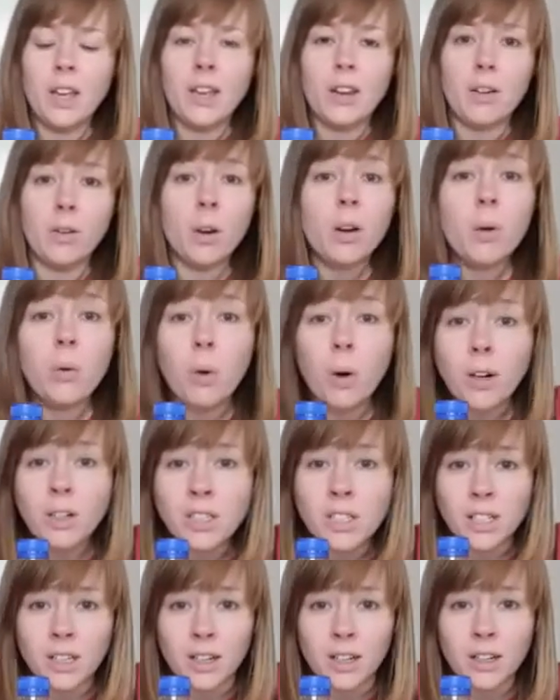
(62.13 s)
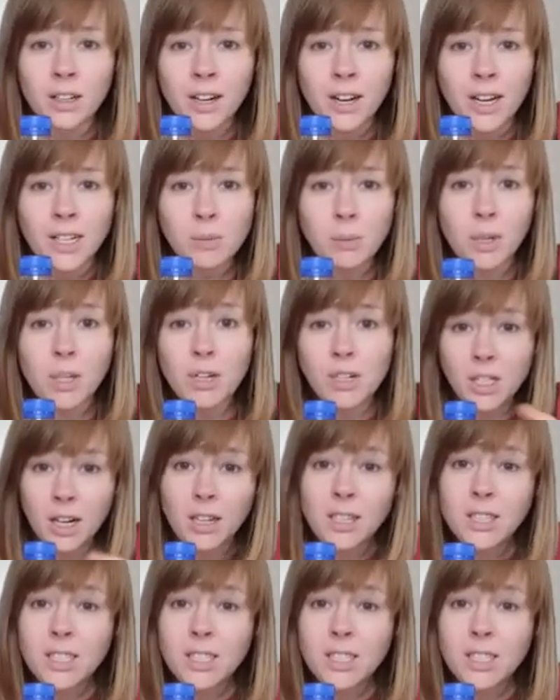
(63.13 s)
Now, a quarter is when you turn